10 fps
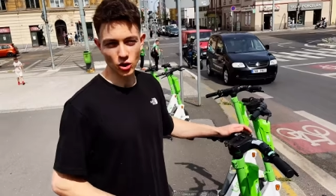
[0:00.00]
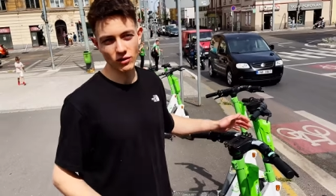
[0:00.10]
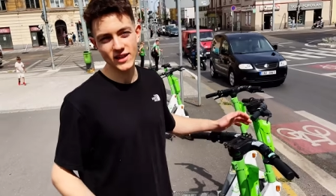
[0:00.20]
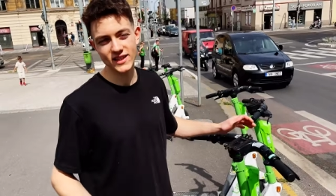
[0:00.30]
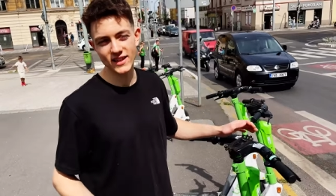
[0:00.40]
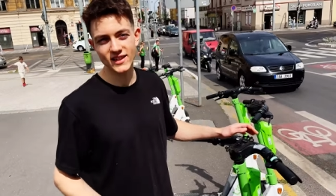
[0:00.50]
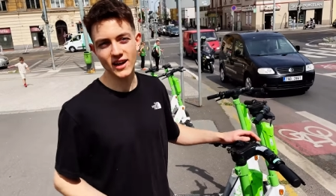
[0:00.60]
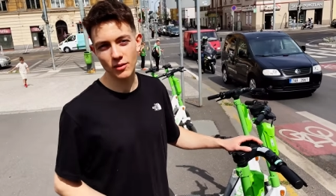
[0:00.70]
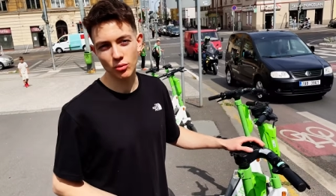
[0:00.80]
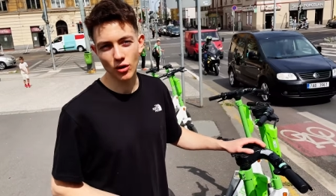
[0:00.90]
rest day today
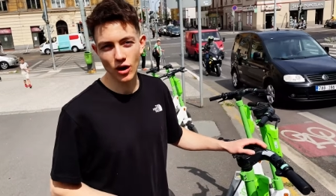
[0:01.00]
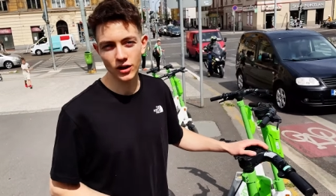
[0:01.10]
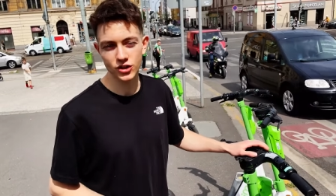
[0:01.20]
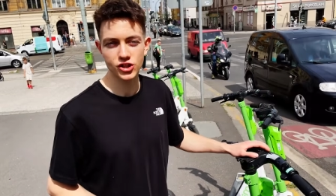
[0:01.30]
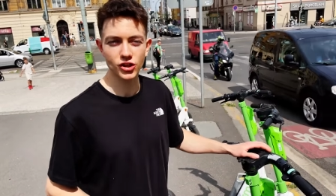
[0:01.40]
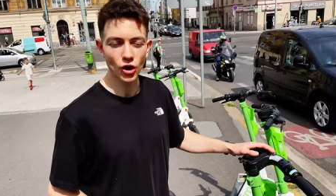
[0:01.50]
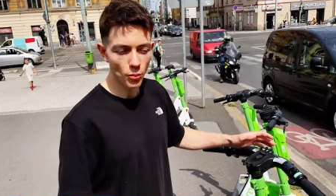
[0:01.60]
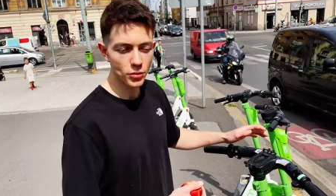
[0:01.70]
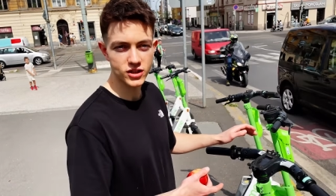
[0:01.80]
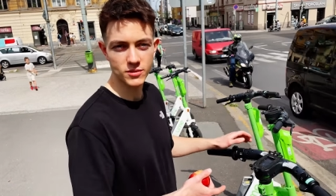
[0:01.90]
in Prague. Just going to hop
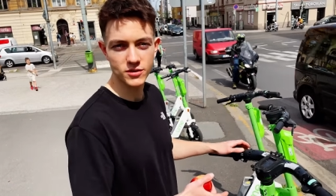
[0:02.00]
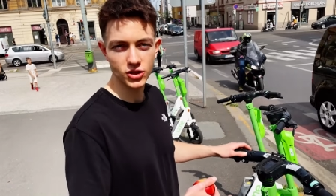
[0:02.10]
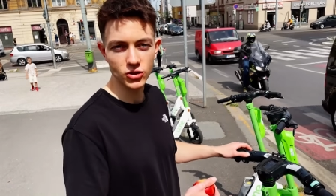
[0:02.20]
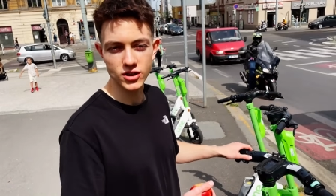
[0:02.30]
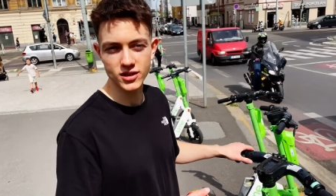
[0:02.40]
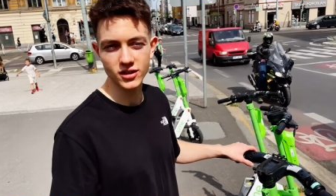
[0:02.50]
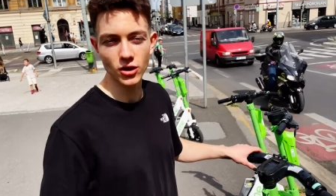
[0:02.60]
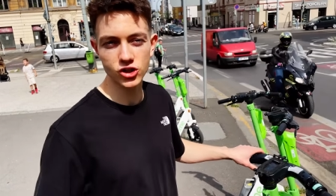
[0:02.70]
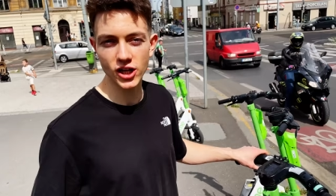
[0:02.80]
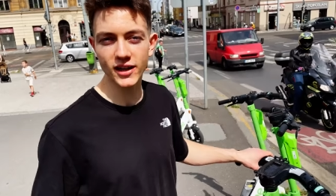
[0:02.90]
on some scooters and go
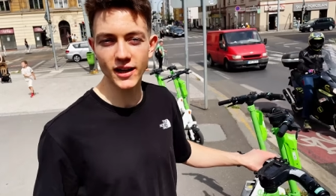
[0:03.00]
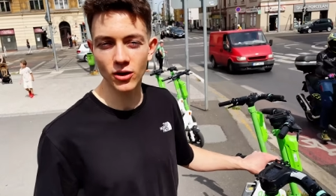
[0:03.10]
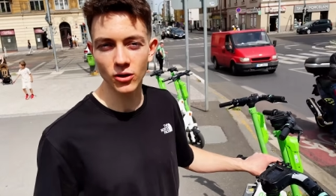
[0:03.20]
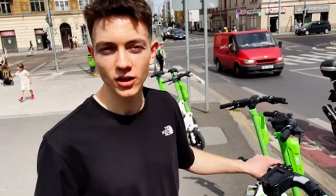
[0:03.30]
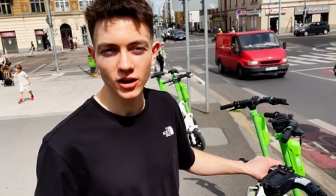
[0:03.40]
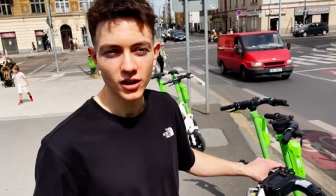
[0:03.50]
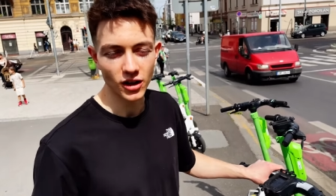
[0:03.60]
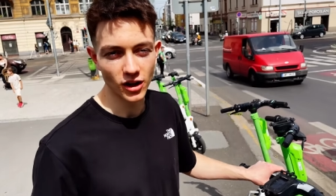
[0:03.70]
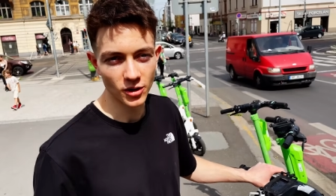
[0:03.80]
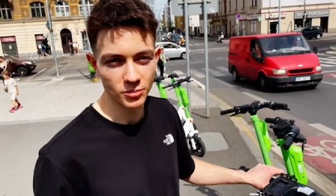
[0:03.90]
check out
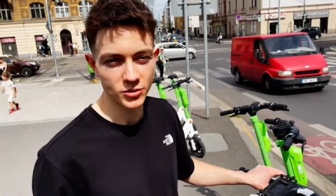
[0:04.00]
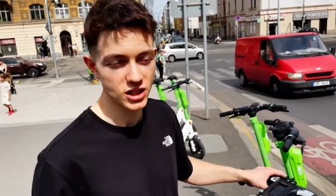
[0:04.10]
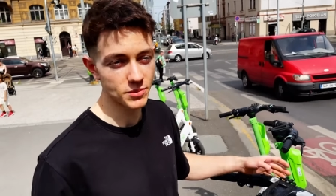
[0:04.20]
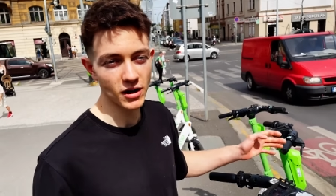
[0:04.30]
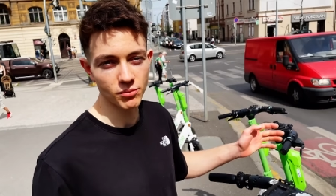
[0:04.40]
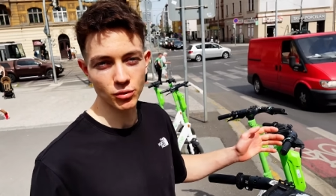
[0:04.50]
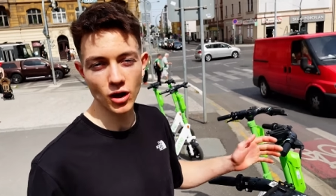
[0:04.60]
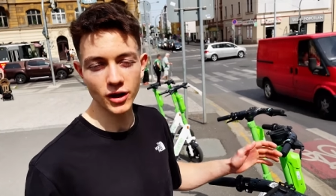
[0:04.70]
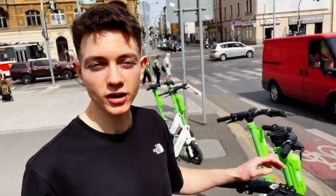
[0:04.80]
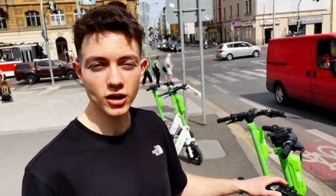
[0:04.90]
um, just a bit of
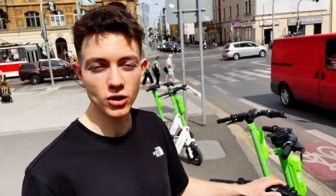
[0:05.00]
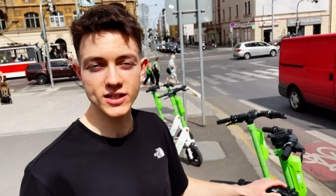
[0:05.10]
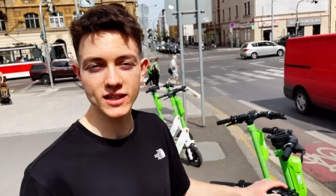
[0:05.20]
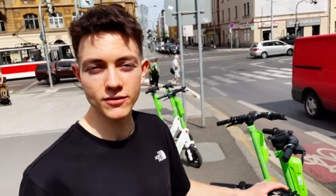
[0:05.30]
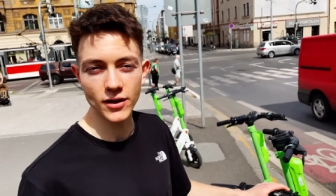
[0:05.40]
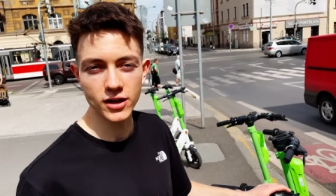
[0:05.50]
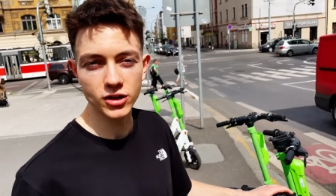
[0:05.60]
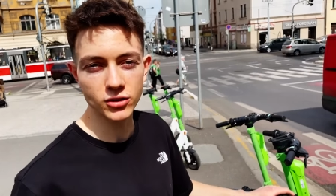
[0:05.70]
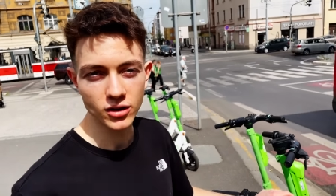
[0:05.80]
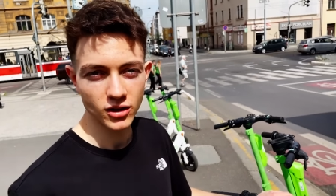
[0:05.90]
Prague. Going to go see the
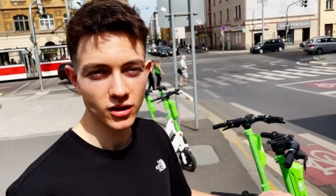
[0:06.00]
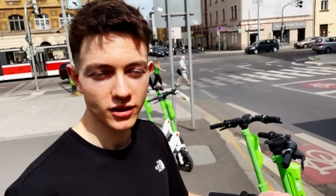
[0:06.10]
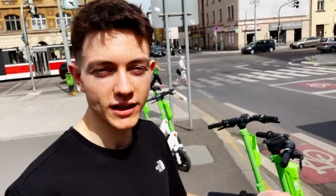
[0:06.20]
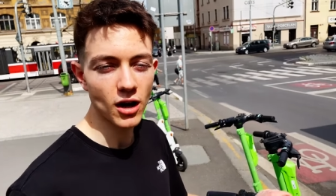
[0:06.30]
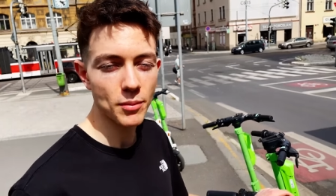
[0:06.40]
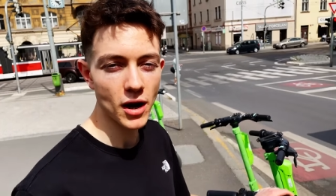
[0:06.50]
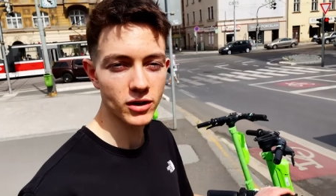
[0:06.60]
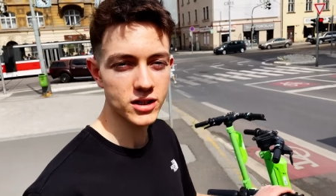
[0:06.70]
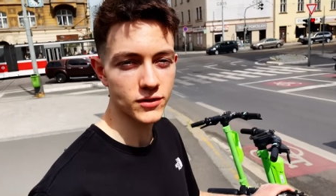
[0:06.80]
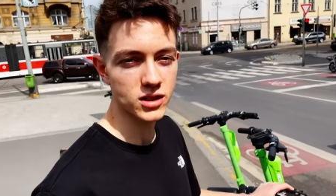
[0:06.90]
venue, get our
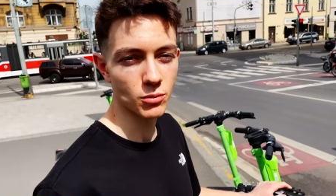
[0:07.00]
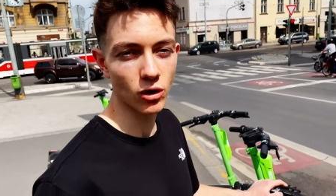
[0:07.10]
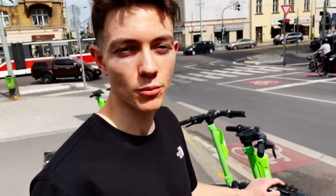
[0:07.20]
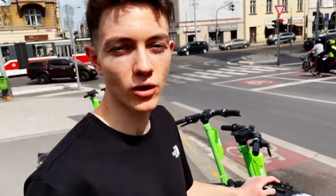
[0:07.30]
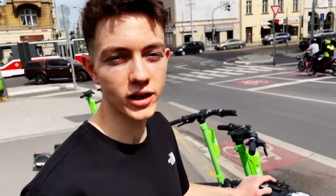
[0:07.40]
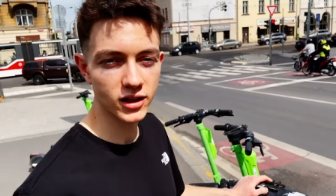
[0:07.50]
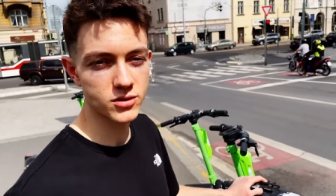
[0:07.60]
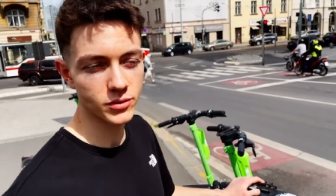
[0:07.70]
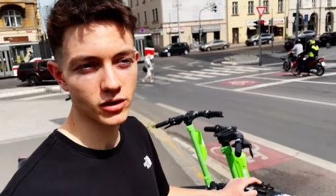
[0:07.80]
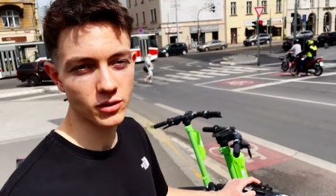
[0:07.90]
bearings for tomorrow morning because
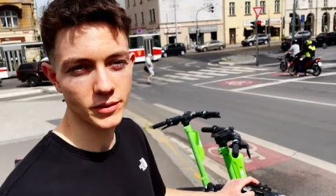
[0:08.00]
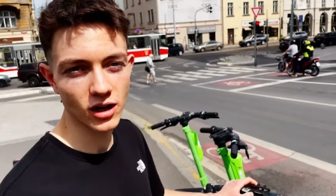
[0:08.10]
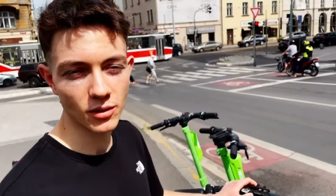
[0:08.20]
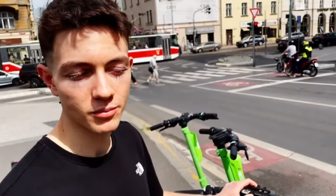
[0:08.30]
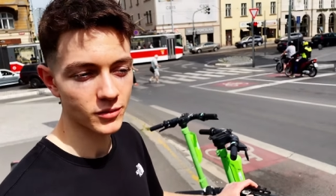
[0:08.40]
we've got to be up